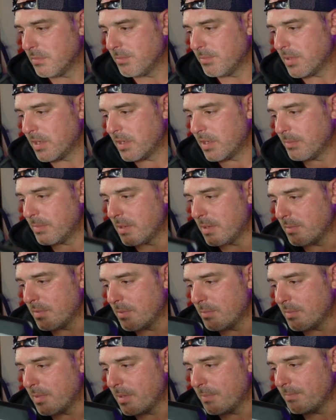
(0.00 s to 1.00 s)
we
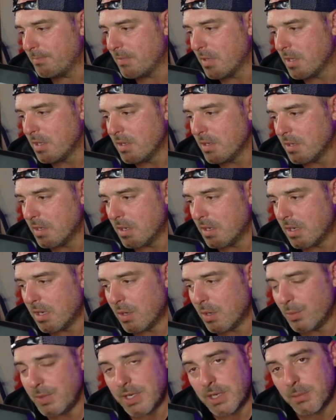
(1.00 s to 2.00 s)

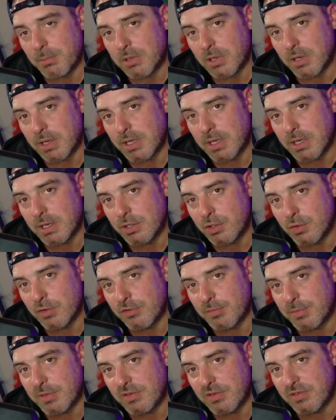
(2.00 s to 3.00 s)
need to plug a
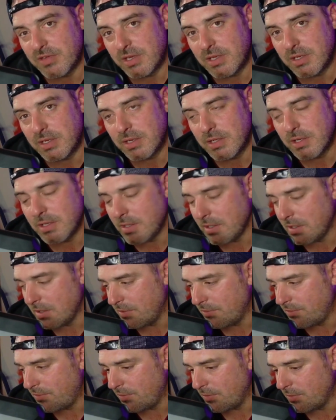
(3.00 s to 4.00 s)
USB-C
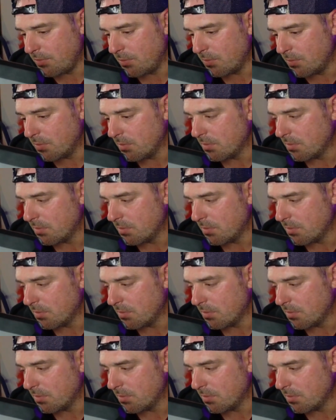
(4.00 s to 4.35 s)
into